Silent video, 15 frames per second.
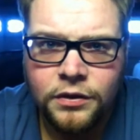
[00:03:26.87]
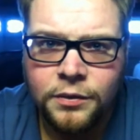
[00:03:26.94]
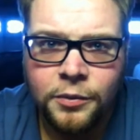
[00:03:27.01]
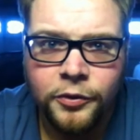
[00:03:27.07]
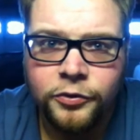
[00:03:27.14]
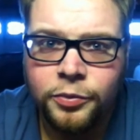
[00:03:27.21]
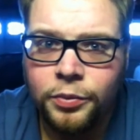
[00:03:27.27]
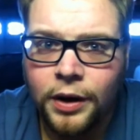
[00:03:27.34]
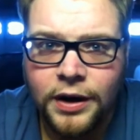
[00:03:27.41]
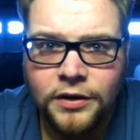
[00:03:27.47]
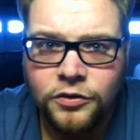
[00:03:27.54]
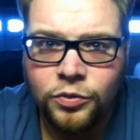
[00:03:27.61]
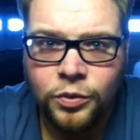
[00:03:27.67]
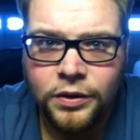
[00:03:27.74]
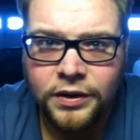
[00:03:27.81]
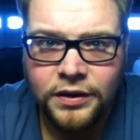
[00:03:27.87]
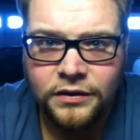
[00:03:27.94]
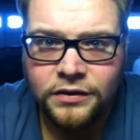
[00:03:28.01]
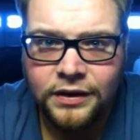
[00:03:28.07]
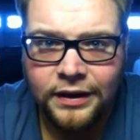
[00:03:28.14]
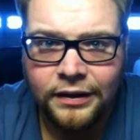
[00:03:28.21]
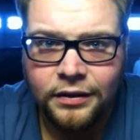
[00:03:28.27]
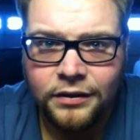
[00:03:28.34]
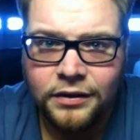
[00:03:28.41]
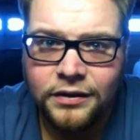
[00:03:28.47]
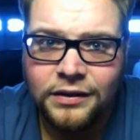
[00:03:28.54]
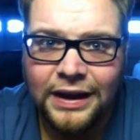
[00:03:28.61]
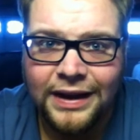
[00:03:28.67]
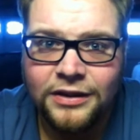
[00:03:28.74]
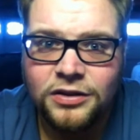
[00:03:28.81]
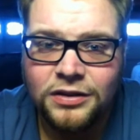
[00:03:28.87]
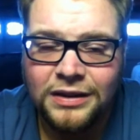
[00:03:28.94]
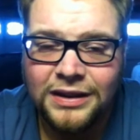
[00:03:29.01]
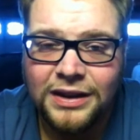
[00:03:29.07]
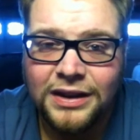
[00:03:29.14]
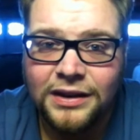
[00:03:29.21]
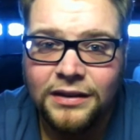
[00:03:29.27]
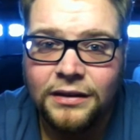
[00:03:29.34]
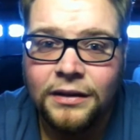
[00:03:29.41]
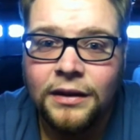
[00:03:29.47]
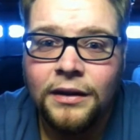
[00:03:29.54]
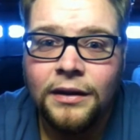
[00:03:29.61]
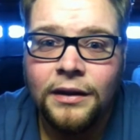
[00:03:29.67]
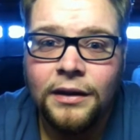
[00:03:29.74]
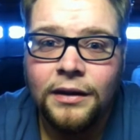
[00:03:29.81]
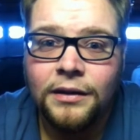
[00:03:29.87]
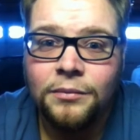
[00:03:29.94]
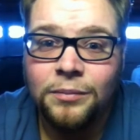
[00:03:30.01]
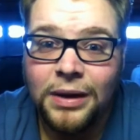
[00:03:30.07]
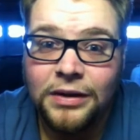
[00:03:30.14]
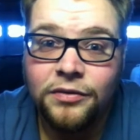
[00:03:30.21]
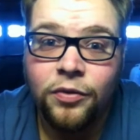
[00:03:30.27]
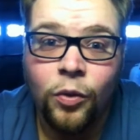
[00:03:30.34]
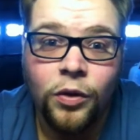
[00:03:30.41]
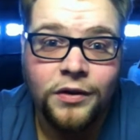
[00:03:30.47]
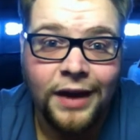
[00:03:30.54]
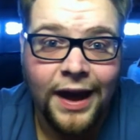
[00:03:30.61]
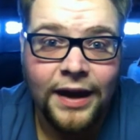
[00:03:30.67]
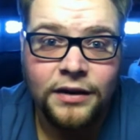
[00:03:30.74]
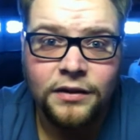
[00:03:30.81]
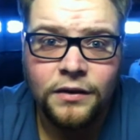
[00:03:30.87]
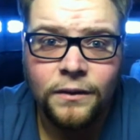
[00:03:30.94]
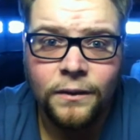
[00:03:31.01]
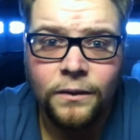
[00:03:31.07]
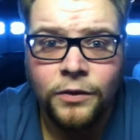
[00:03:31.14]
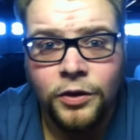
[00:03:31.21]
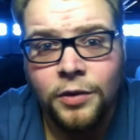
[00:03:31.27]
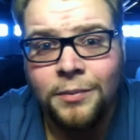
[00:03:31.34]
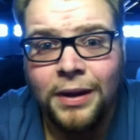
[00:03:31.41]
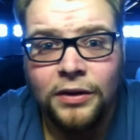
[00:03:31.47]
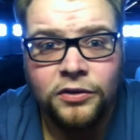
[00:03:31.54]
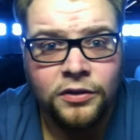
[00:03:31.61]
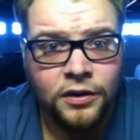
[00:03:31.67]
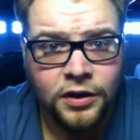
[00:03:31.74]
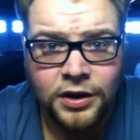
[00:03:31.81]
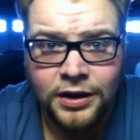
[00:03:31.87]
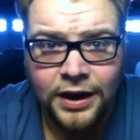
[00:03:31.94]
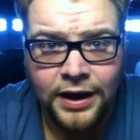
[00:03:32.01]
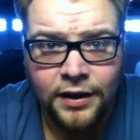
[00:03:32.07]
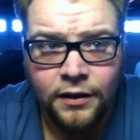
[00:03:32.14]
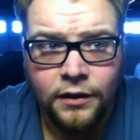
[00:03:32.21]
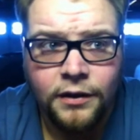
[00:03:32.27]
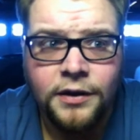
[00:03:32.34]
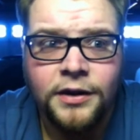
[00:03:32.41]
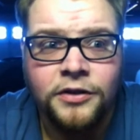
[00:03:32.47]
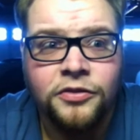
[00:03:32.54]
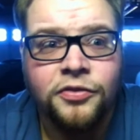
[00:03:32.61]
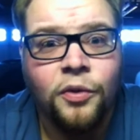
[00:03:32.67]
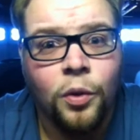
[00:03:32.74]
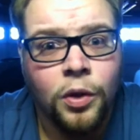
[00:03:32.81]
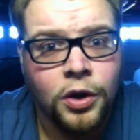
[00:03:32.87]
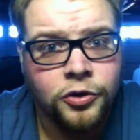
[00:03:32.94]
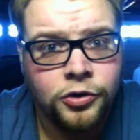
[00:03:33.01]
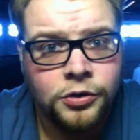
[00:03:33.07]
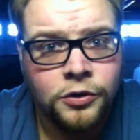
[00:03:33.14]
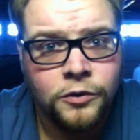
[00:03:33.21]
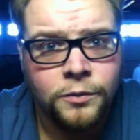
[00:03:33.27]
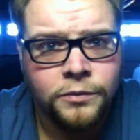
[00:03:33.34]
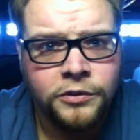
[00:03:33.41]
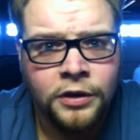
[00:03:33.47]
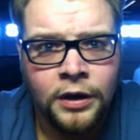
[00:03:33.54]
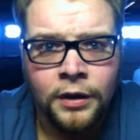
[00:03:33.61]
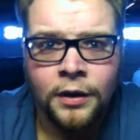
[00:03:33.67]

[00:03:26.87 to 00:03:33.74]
most brightest one they sell is actually meant for tactical. You can mount it on an AR, and it's 400 looms.